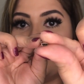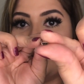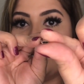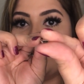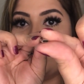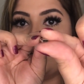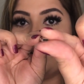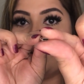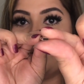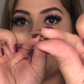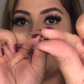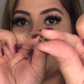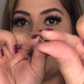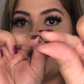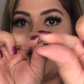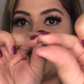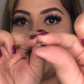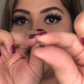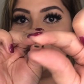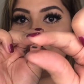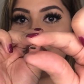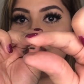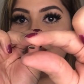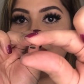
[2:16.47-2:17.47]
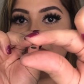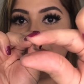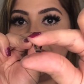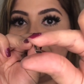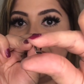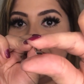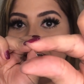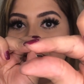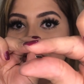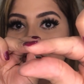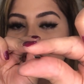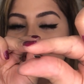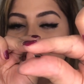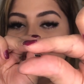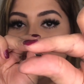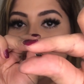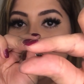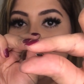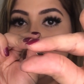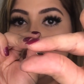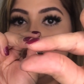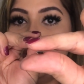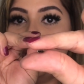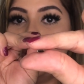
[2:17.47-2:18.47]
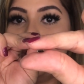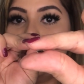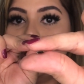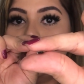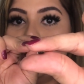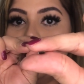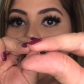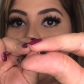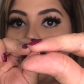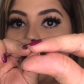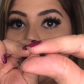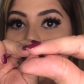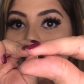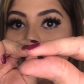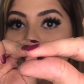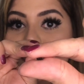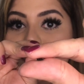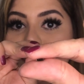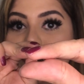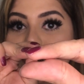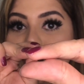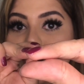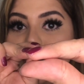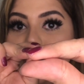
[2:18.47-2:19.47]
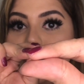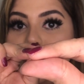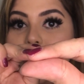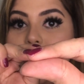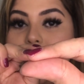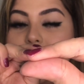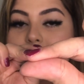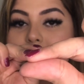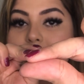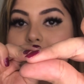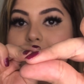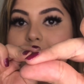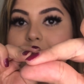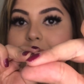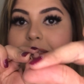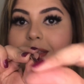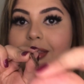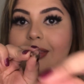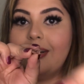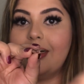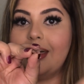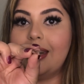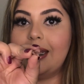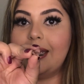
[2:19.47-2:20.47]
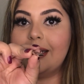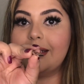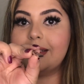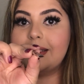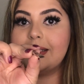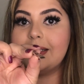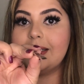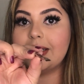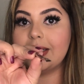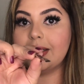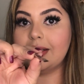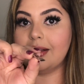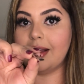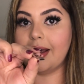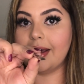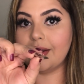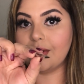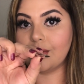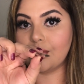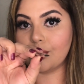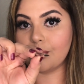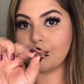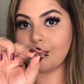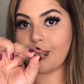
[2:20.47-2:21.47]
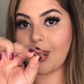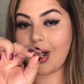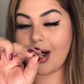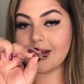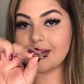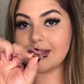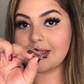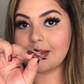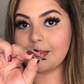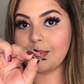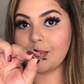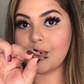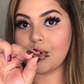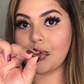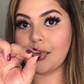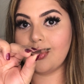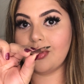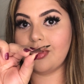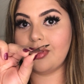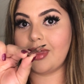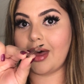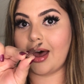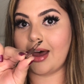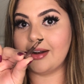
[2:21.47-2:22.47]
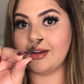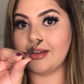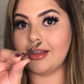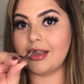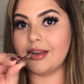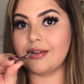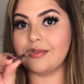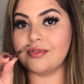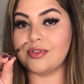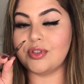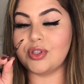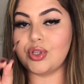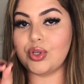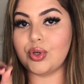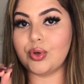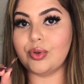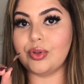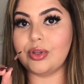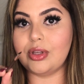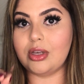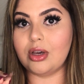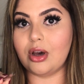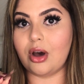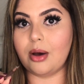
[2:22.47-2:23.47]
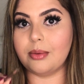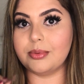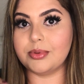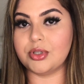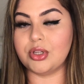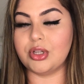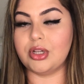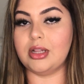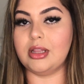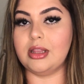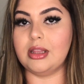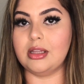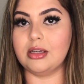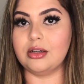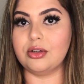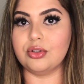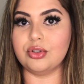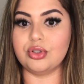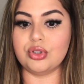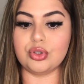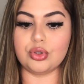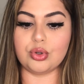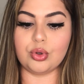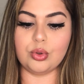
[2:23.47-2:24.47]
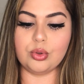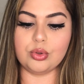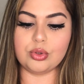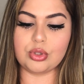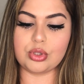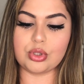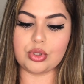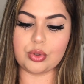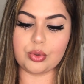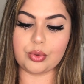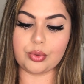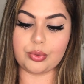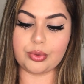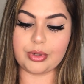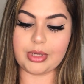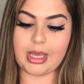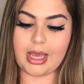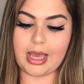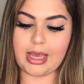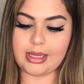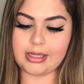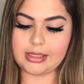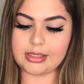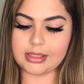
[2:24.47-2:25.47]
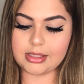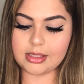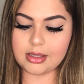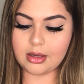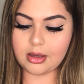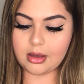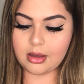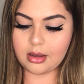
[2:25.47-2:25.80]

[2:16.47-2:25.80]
when you're applying your liner, you get the thinnest liner possible. That gives you the option and the control to create